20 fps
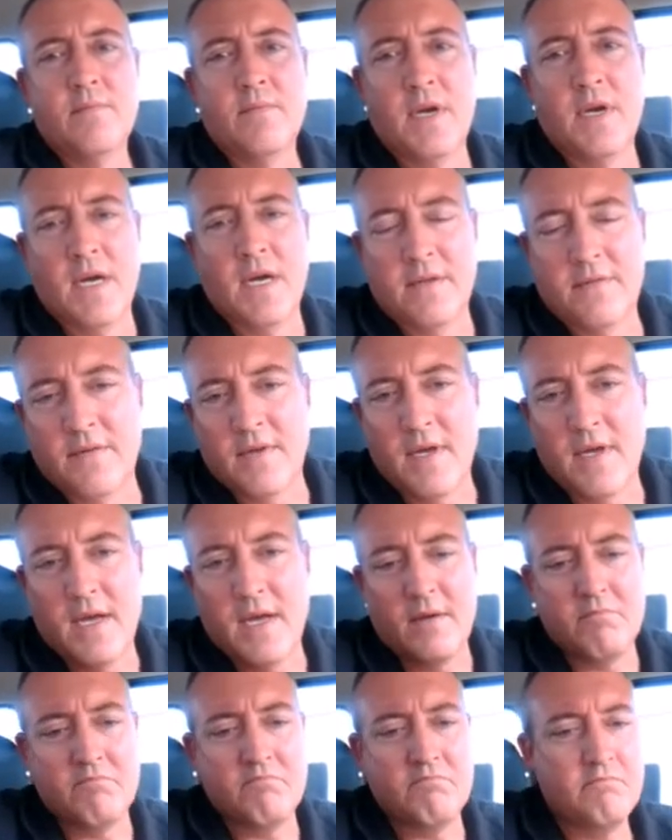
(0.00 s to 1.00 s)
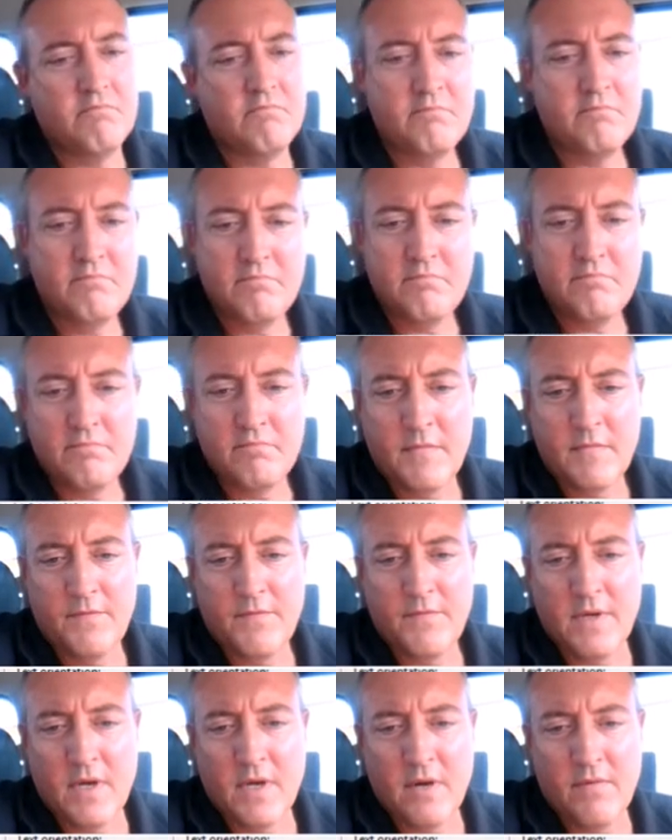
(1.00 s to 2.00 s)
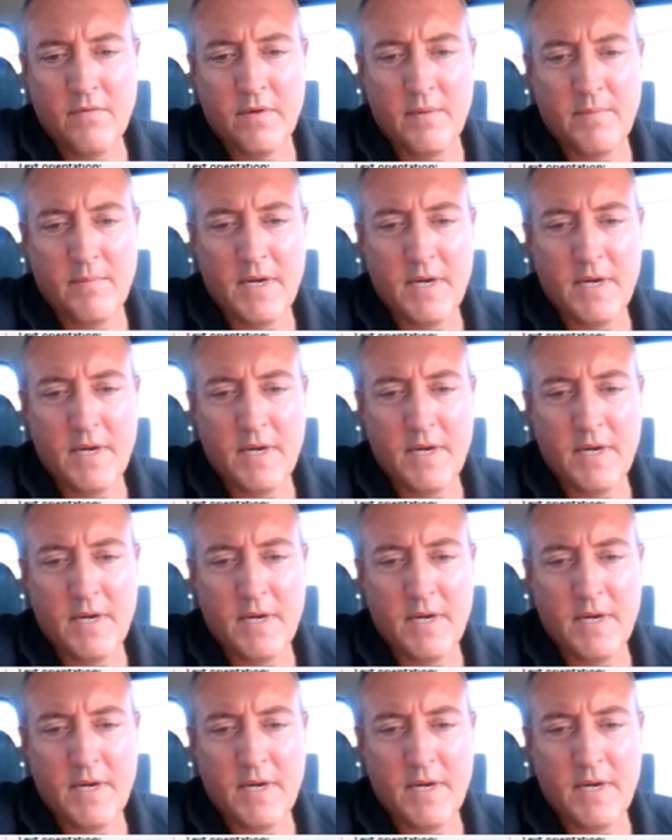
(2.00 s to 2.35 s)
But um, if you go over to